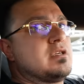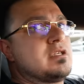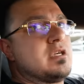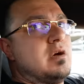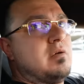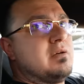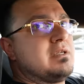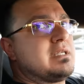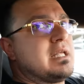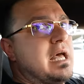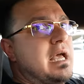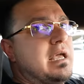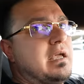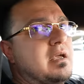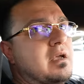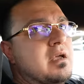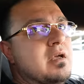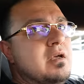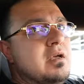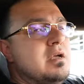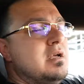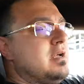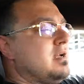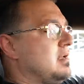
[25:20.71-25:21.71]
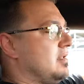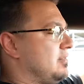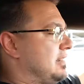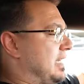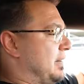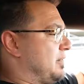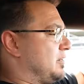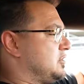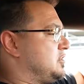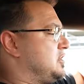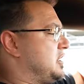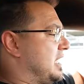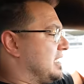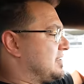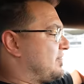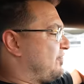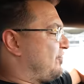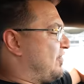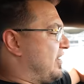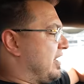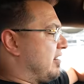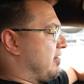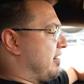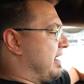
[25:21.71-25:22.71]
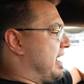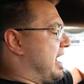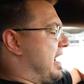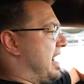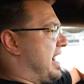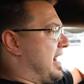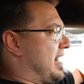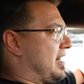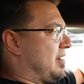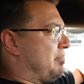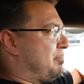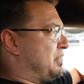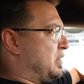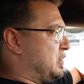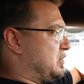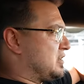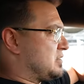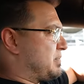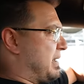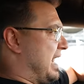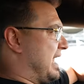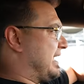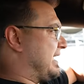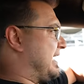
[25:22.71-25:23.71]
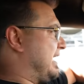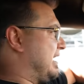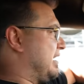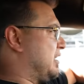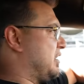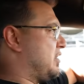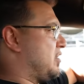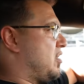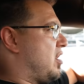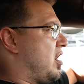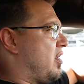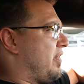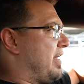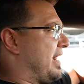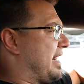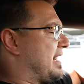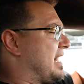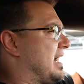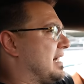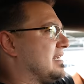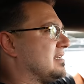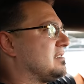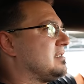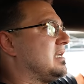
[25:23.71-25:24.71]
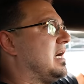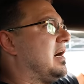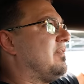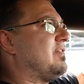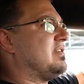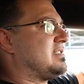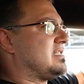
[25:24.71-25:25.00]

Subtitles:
So it was like they were just figuring out how to boost by gear and all that kind of stuff.